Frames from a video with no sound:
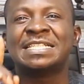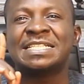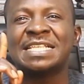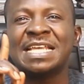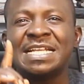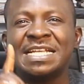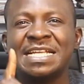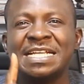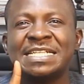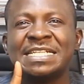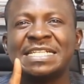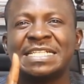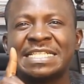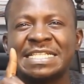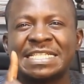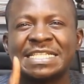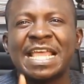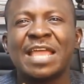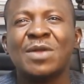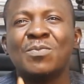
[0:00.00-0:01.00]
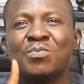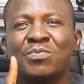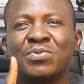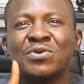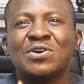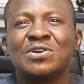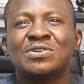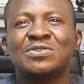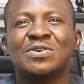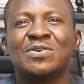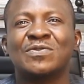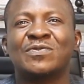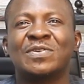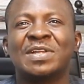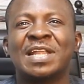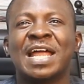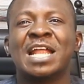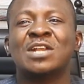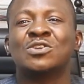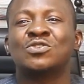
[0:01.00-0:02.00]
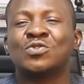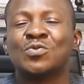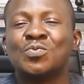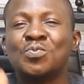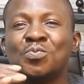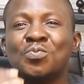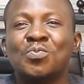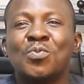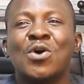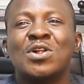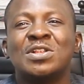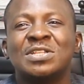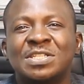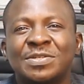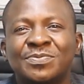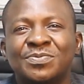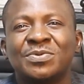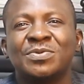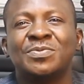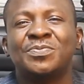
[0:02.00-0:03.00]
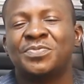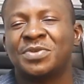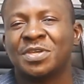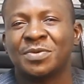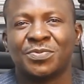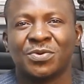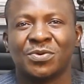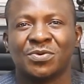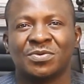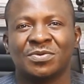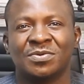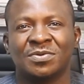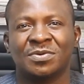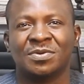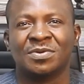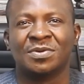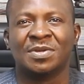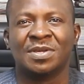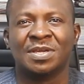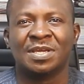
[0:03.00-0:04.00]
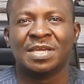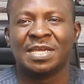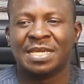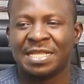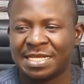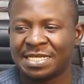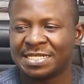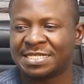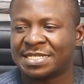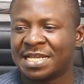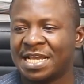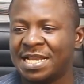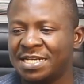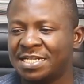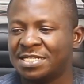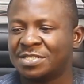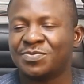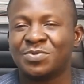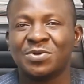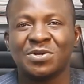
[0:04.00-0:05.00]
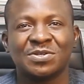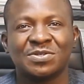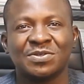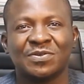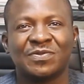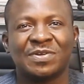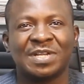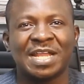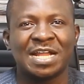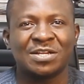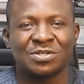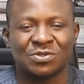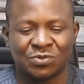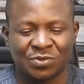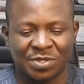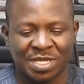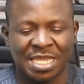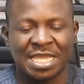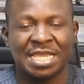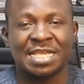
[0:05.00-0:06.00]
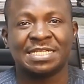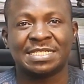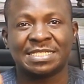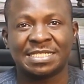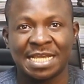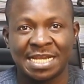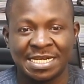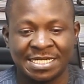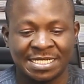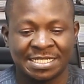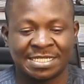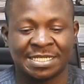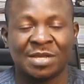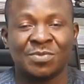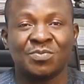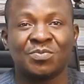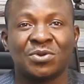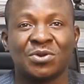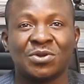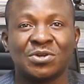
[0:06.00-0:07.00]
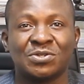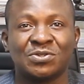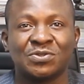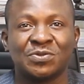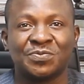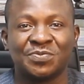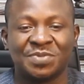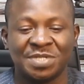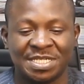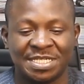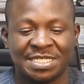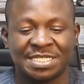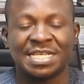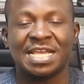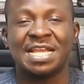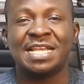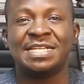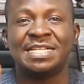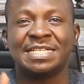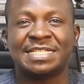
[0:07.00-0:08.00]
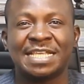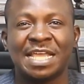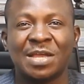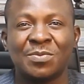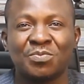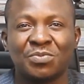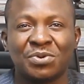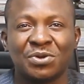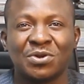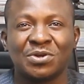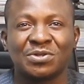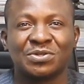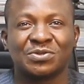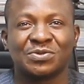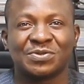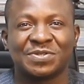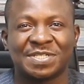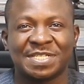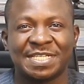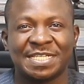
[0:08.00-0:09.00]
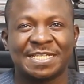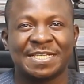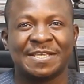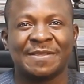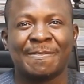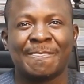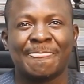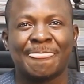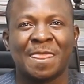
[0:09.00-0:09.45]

selling the same plot of land to multiple people. They sell this plot of land to A, sell the same plot to B, sell the same plot to C.